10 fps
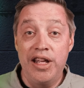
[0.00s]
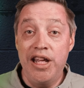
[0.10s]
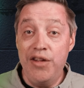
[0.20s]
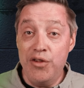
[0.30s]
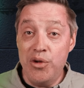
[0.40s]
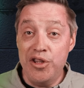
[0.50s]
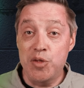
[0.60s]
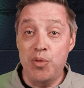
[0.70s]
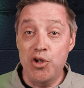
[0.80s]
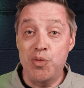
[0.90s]
even when the
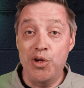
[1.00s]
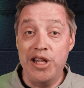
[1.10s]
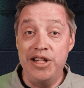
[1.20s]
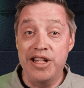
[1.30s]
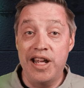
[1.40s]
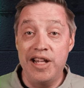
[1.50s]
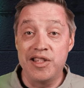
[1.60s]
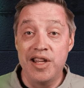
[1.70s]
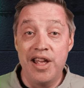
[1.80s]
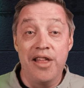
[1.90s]
sportsbook
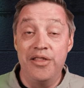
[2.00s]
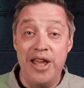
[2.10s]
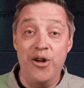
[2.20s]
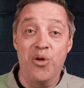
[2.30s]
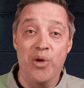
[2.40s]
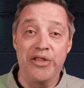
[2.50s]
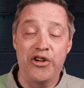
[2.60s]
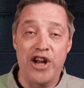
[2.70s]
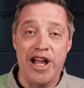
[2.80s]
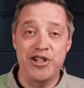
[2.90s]
indicates they don't want
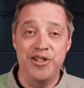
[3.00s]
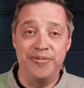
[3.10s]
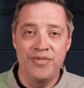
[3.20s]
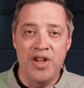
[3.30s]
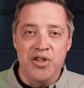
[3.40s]
their action.